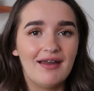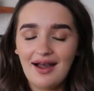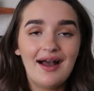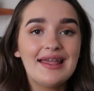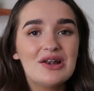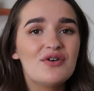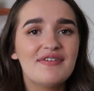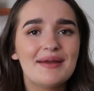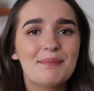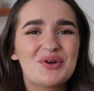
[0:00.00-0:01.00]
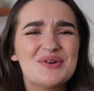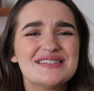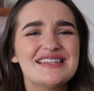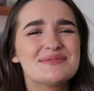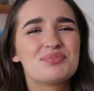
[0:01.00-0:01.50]
I love it
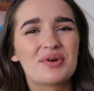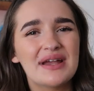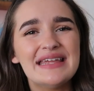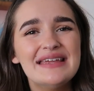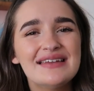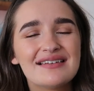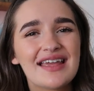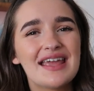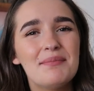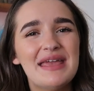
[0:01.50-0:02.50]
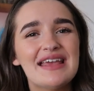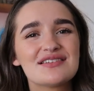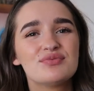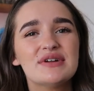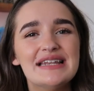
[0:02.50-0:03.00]
because it's pretty. Like, it
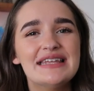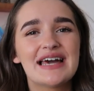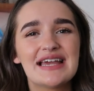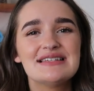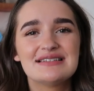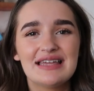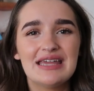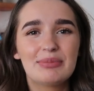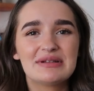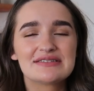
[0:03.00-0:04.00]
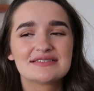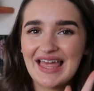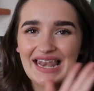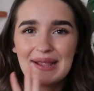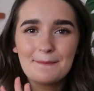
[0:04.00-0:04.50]
makes really nice labels.
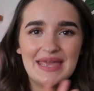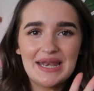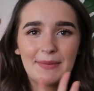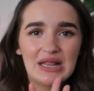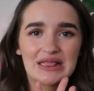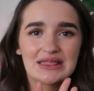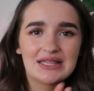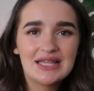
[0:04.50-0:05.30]
They're like minimal.